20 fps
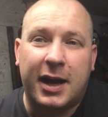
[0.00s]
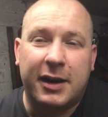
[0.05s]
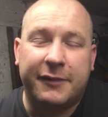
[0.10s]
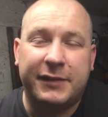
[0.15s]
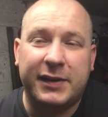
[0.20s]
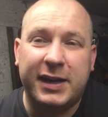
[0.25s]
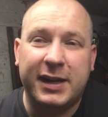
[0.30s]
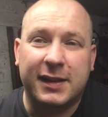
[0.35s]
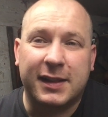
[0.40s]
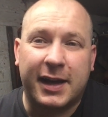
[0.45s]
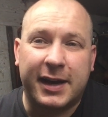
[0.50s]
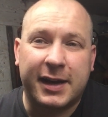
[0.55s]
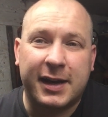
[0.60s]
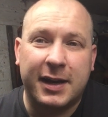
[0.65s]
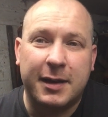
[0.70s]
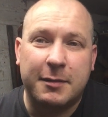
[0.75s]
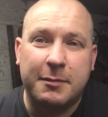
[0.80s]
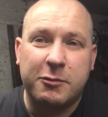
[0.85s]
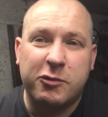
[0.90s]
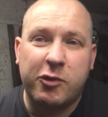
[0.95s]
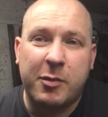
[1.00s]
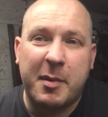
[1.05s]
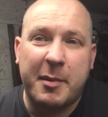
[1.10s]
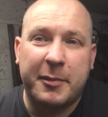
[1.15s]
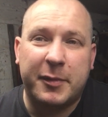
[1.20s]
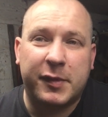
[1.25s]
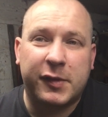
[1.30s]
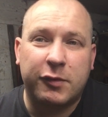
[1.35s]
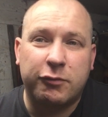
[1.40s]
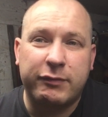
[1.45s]
And if you did like it,
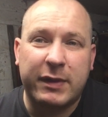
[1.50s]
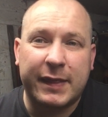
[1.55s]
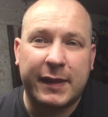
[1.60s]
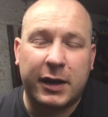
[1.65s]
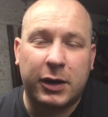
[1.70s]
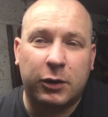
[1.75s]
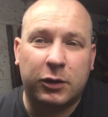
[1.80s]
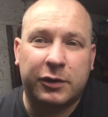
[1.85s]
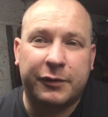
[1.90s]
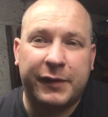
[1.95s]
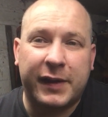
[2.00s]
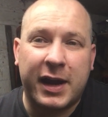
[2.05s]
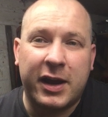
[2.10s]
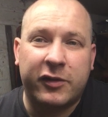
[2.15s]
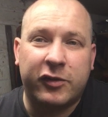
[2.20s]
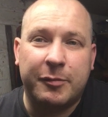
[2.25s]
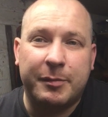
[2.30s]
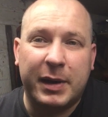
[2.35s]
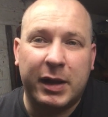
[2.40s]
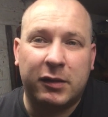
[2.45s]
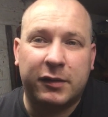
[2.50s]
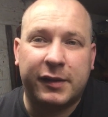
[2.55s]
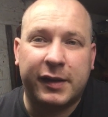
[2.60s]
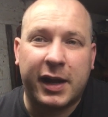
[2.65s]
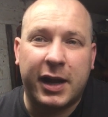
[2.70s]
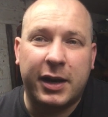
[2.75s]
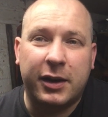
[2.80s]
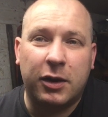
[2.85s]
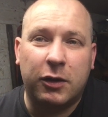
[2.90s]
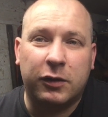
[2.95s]
remember to ring that notification bell
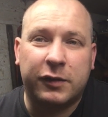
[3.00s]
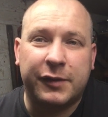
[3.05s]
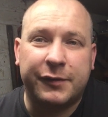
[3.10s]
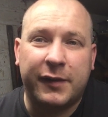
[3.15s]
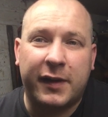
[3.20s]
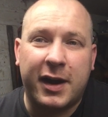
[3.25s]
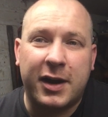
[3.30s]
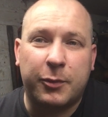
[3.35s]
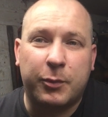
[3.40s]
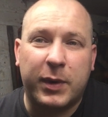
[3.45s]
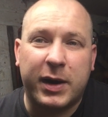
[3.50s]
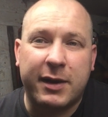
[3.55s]
to get notified